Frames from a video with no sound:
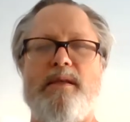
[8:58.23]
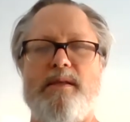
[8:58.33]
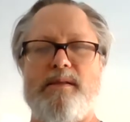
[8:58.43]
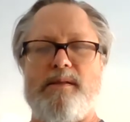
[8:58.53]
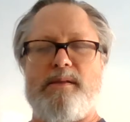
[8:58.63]

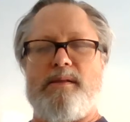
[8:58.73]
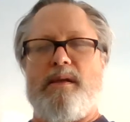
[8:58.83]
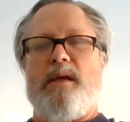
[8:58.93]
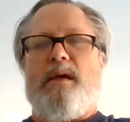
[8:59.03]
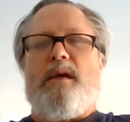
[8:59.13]
this
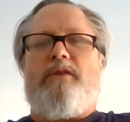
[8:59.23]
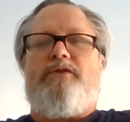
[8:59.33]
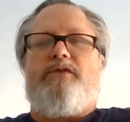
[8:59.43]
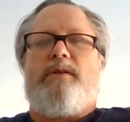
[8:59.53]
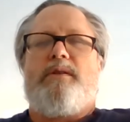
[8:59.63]

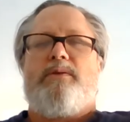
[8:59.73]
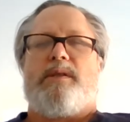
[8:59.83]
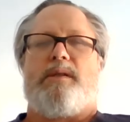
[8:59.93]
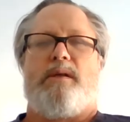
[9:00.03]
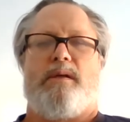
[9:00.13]

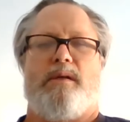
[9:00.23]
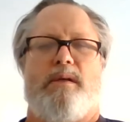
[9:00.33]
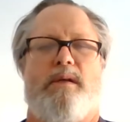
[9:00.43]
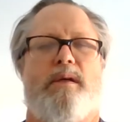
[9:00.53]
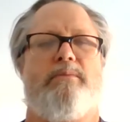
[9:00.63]
fluid
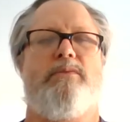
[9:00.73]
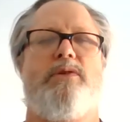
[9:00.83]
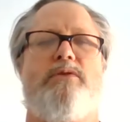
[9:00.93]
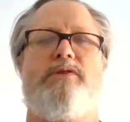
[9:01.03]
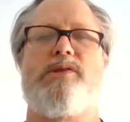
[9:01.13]

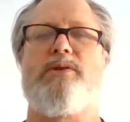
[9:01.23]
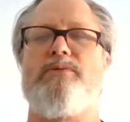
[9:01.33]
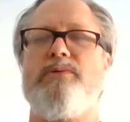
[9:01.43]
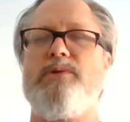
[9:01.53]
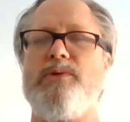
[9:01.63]
moves
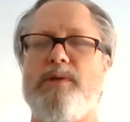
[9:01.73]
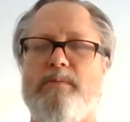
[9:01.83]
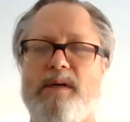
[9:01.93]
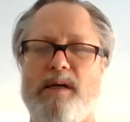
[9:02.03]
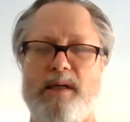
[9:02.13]
through your
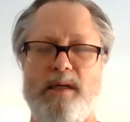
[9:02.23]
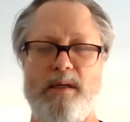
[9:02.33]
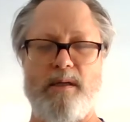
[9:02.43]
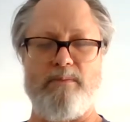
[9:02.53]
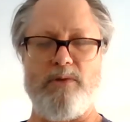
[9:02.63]
body,
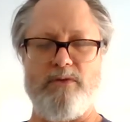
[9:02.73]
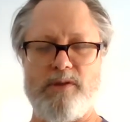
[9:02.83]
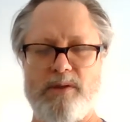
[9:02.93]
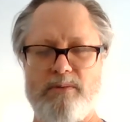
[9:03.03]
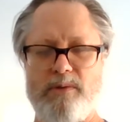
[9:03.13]
moves
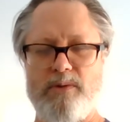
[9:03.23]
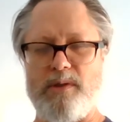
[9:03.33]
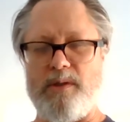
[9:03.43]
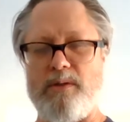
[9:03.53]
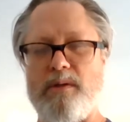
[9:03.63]
through
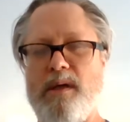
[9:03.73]
you,